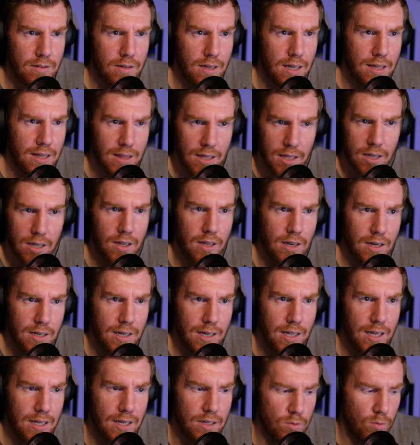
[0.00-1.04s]
in the early
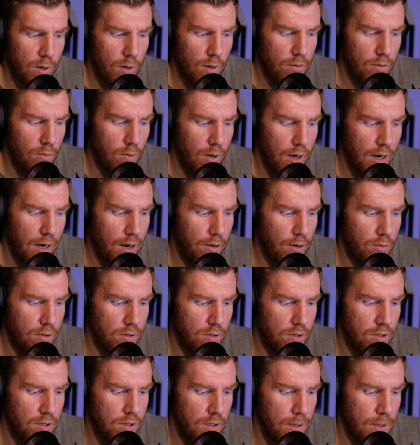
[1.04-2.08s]
days when I
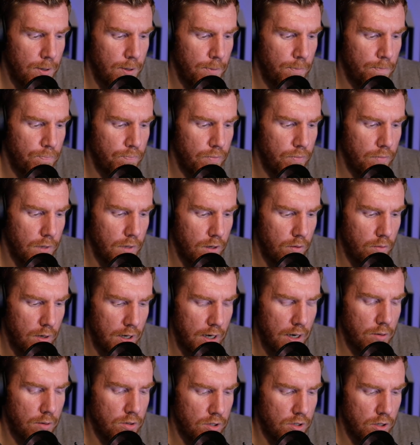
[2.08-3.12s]
was
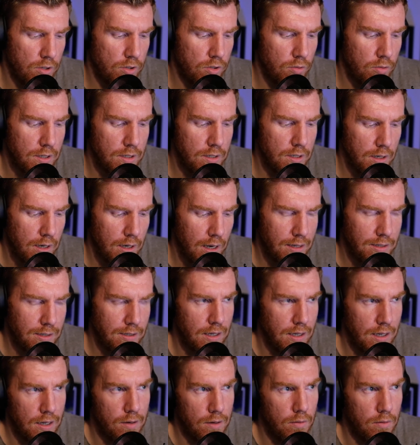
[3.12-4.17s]
on Twitter last year,